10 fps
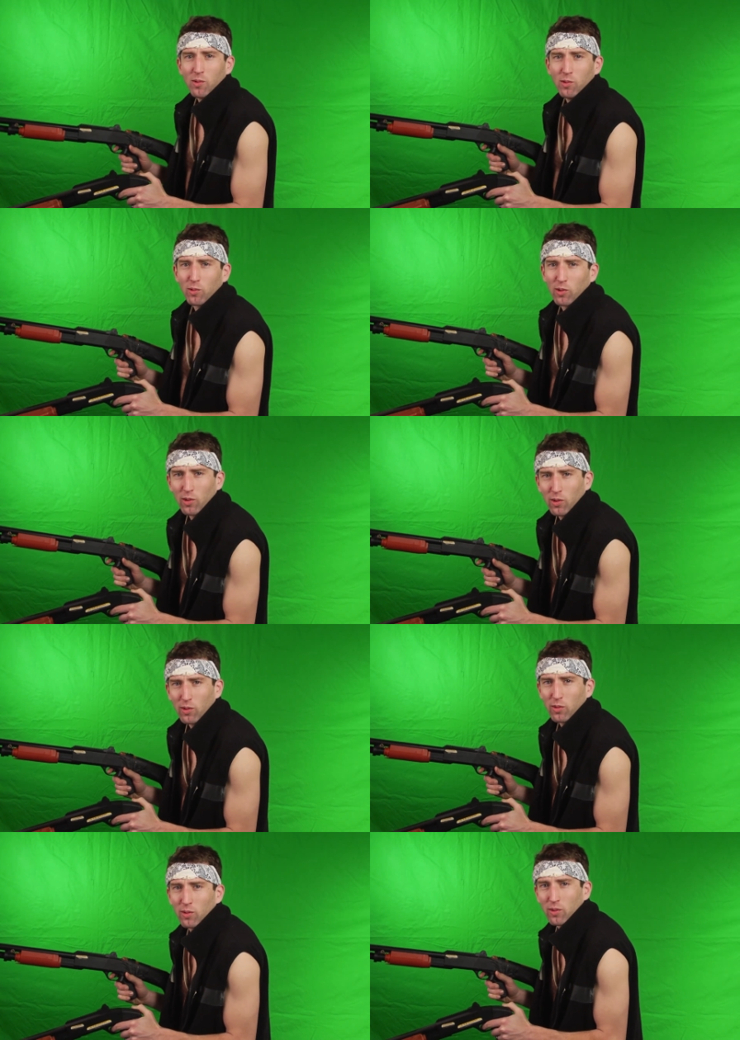
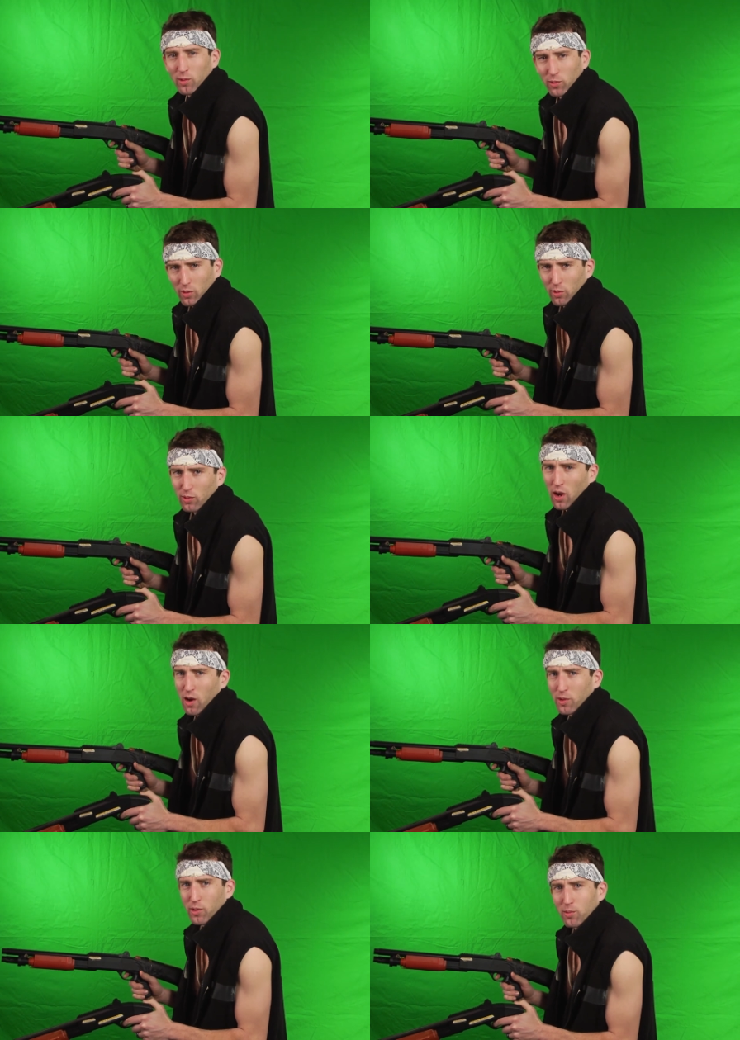Luca, Lu,
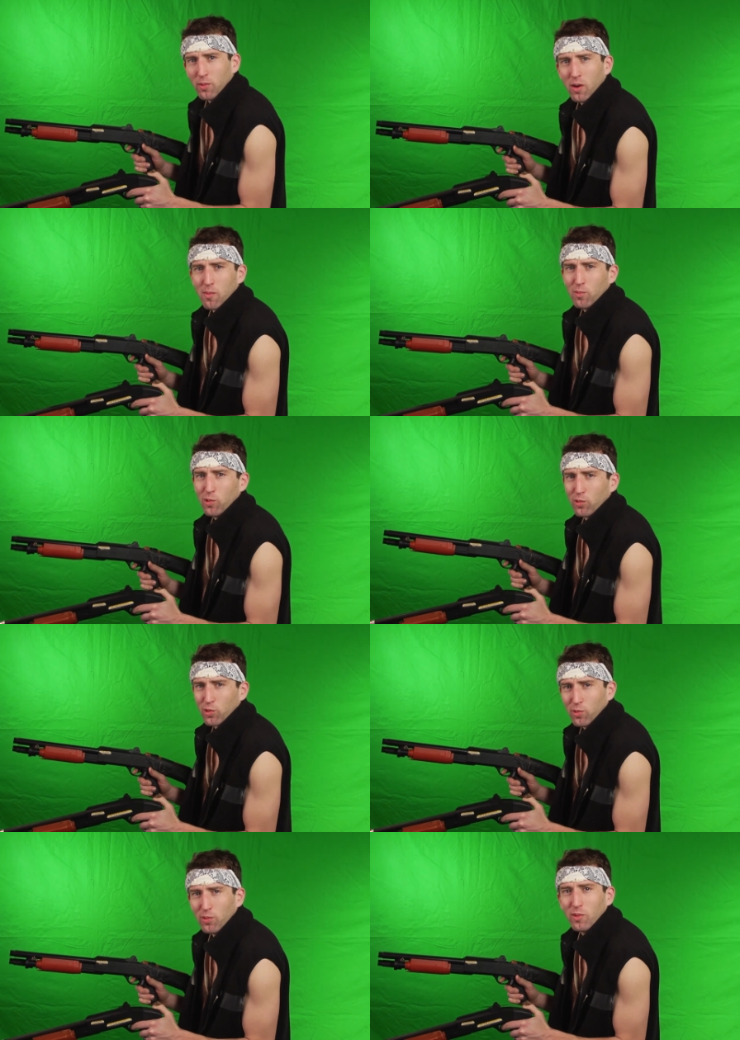Lucario,
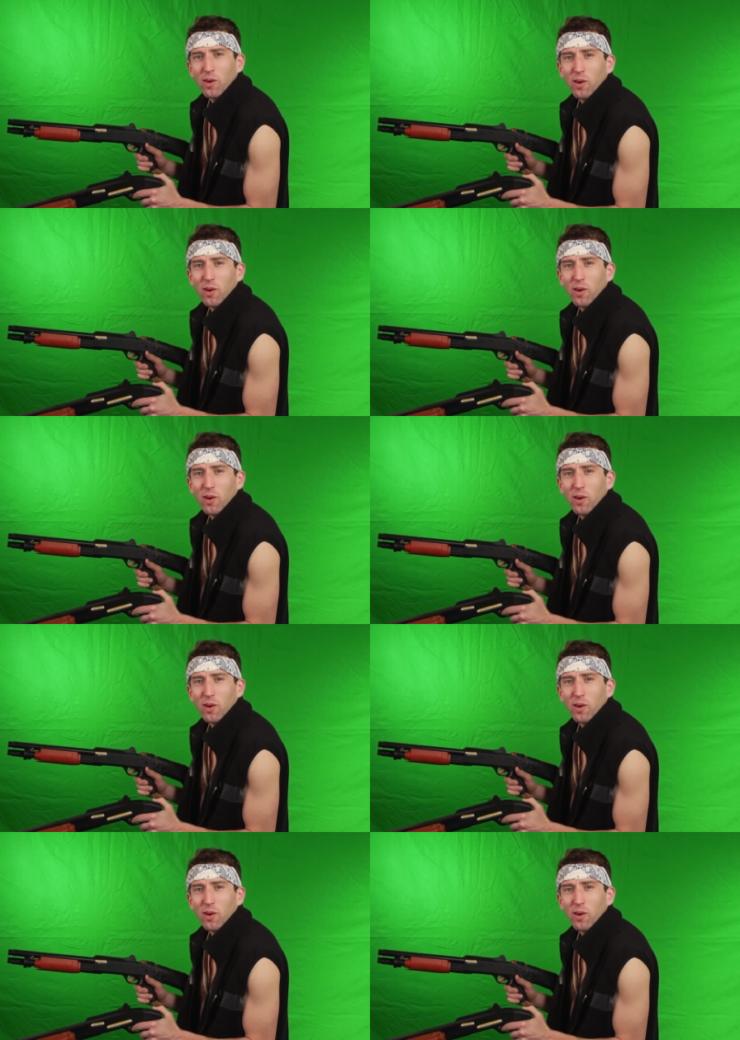Mewtwo,